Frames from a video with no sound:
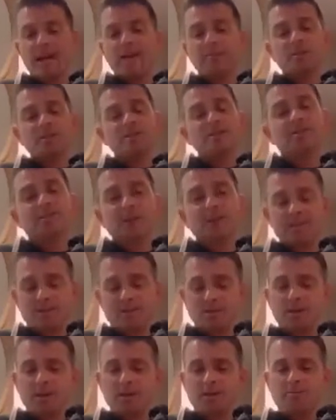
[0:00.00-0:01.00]
how much it affects
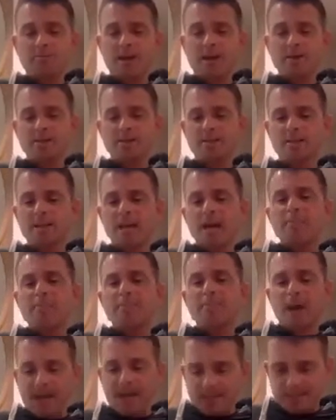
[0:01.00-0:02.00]
the world around us.
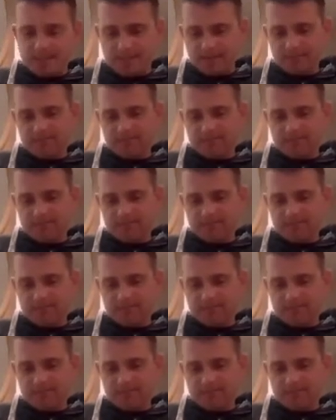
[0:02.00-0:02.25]
But